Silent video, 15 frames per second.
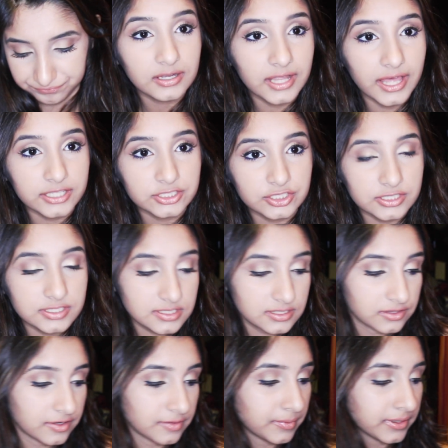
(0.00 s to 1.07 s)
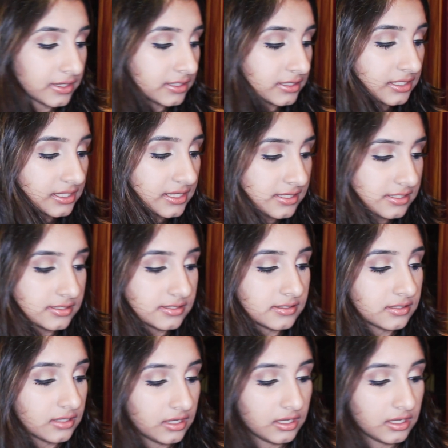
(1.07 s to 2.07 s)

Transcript: lashes. They're by Elise.